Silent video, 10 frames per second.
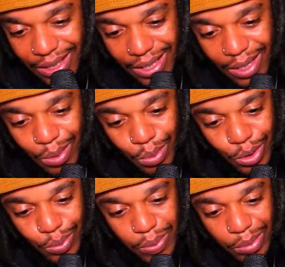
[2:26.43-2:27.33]
Most
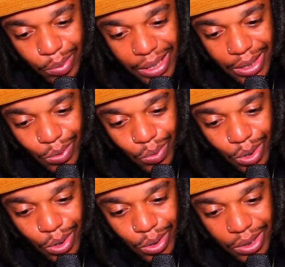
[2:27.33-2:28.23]
popular band in the
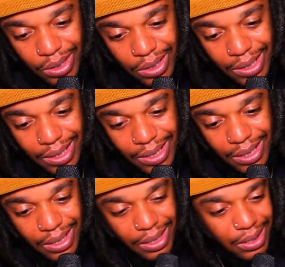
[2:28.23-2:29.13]
world.
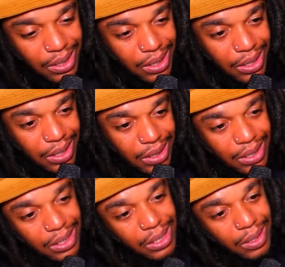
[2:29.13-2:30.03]

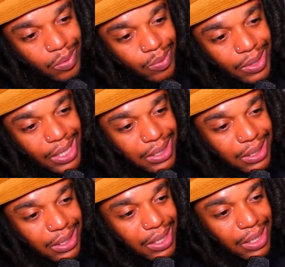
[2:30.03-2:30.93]
When I say
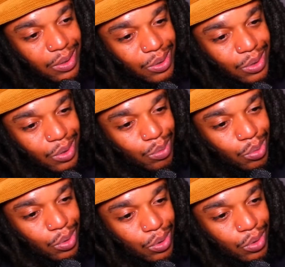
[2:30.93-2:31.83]
now there's a certain boy
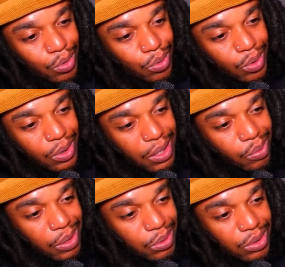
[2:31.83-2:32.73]
group, no
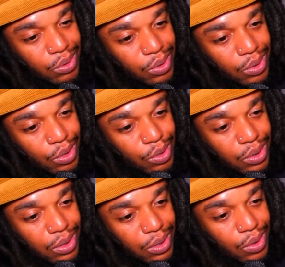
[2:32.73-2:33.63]
K-pop gender known to
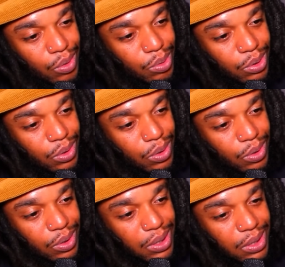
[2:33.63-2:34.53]
the normies and locals,
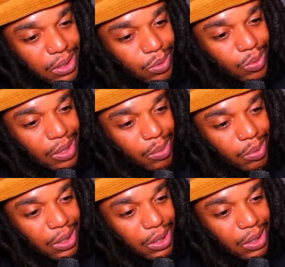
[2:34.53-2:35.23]
this is what I mean.